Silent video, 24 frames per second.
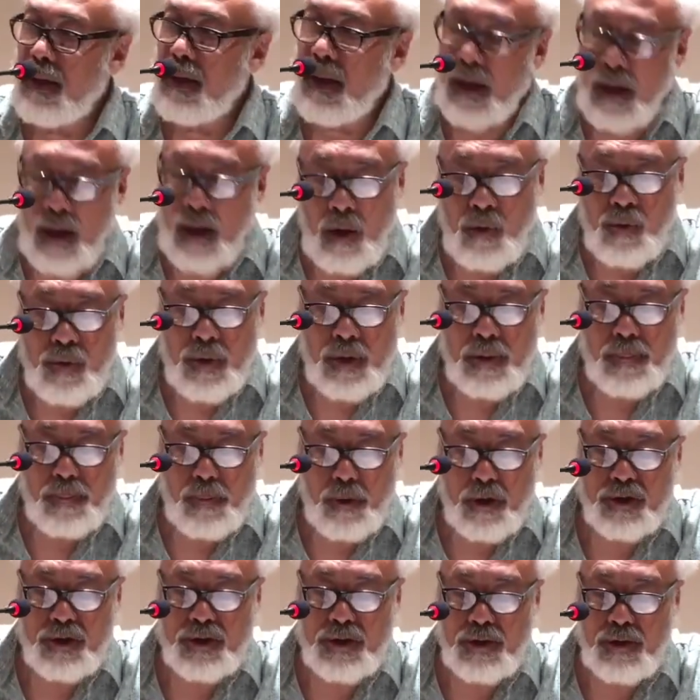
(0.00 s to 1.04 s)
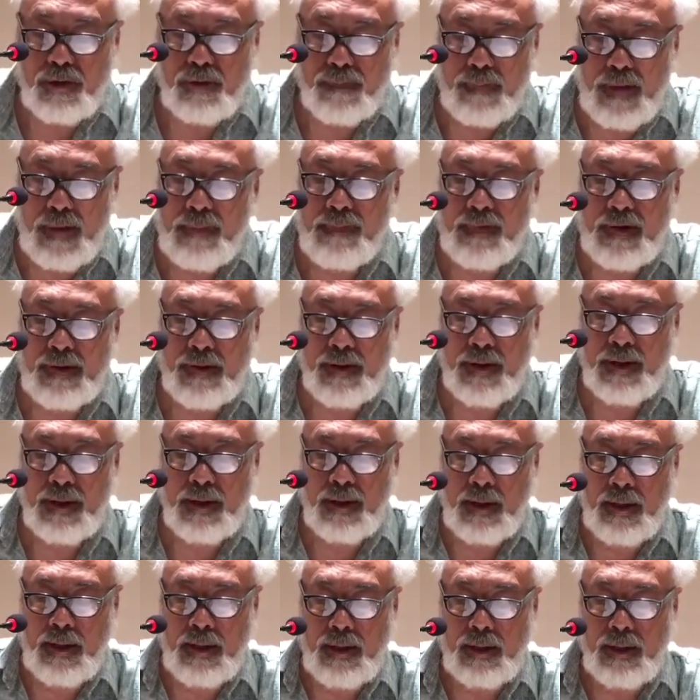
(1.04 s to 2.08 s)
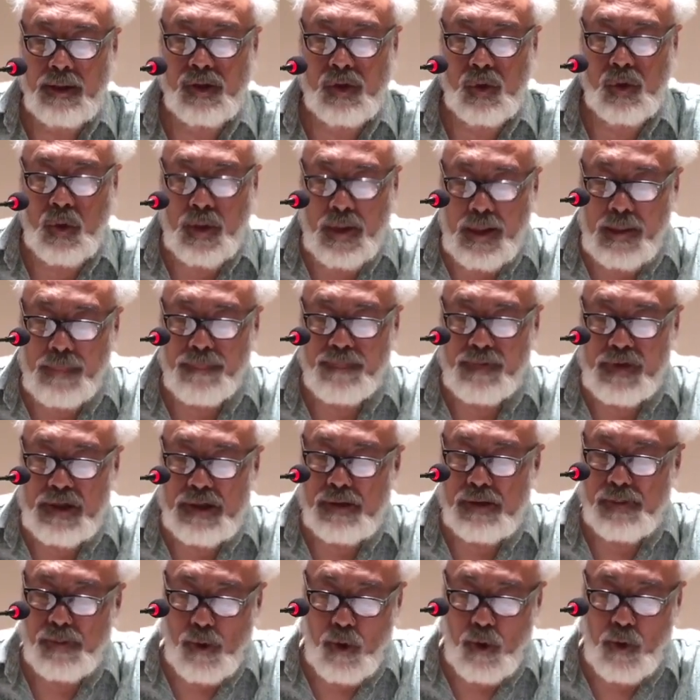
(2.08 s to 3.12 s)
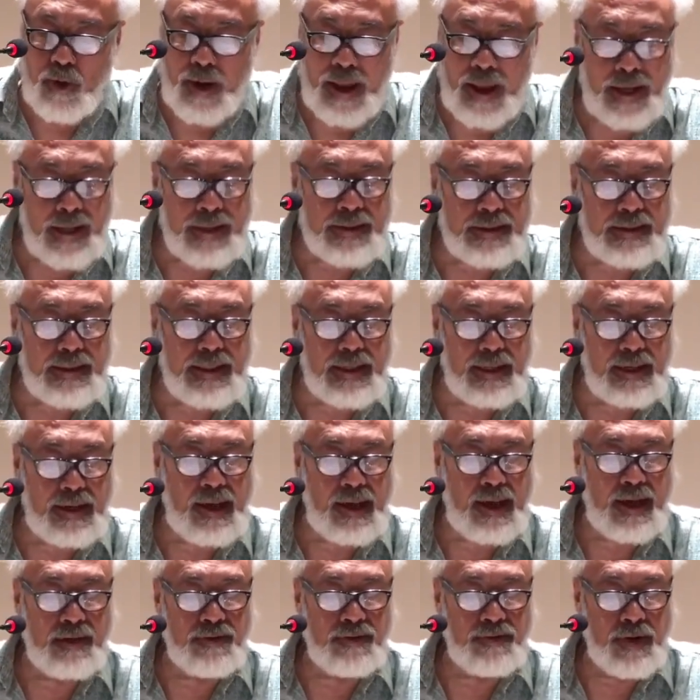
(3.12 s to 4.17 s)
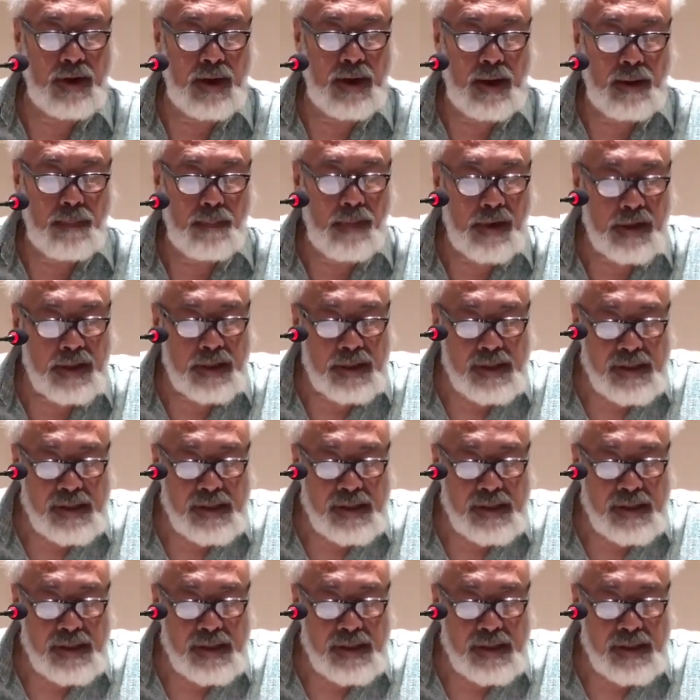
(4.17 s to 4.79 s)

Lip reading: the counterposture of memory is to keep this plurality alive by